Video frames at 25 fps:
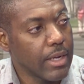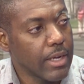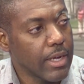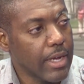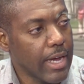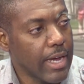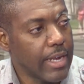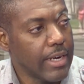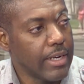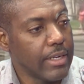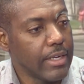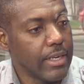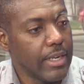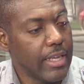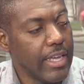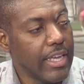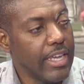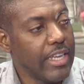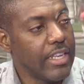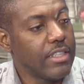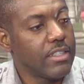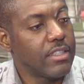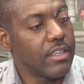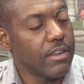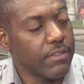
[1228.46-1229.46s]
can
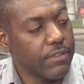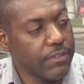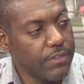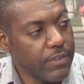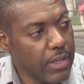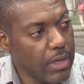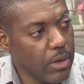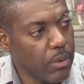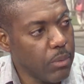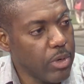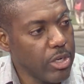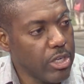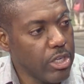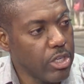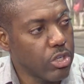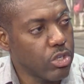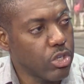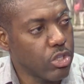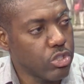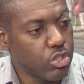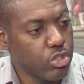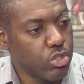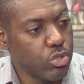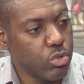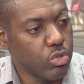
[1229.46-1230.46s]
interfere with the
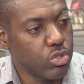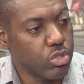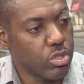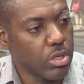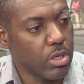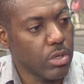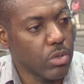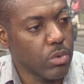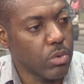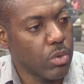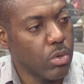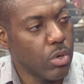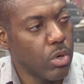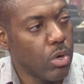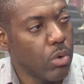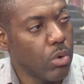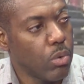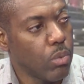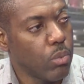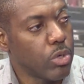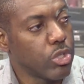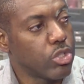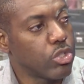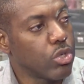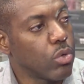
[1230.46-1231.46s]
Constitution
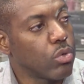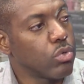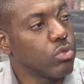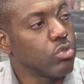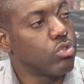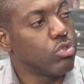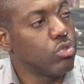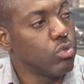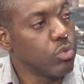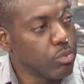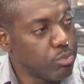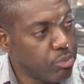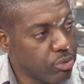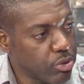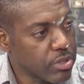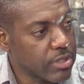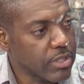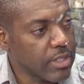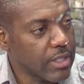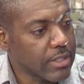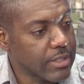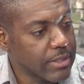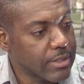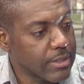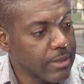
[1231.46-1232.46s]
without due
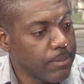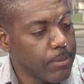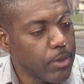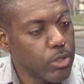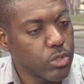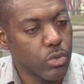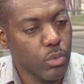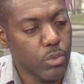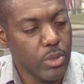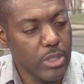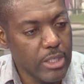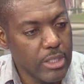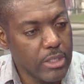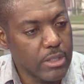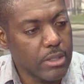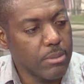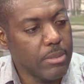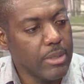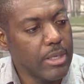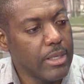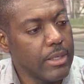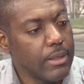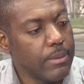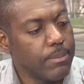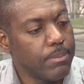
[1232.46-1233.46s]
process. So we need to
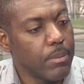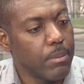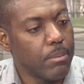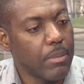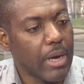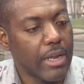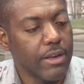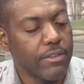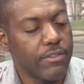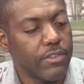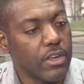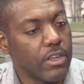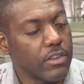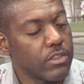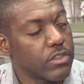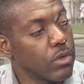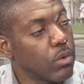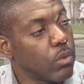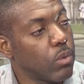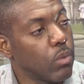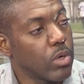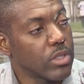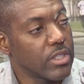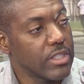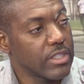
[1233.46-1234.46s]
be mindful as to
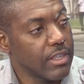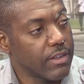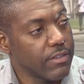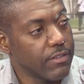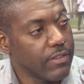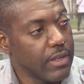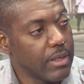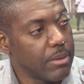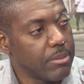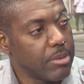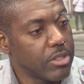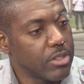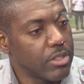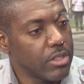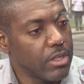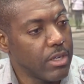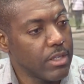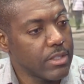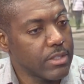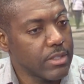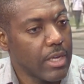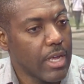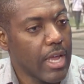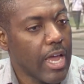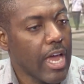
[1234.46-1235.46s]
what is available to
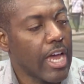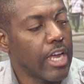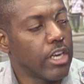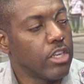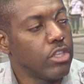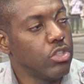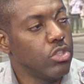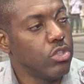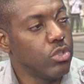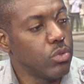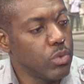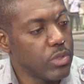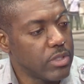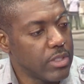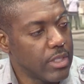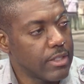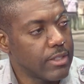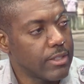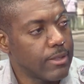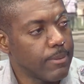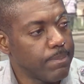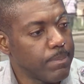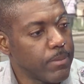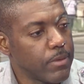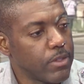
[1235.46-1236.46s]
us and use
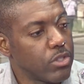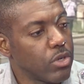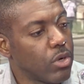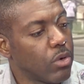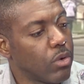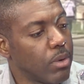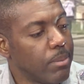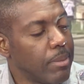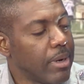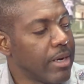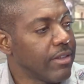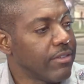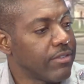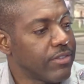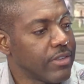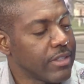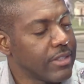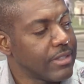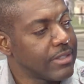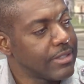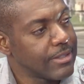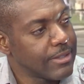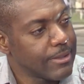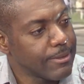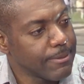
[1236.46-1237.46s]
it to our
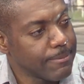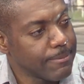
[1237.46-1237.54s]
benefits.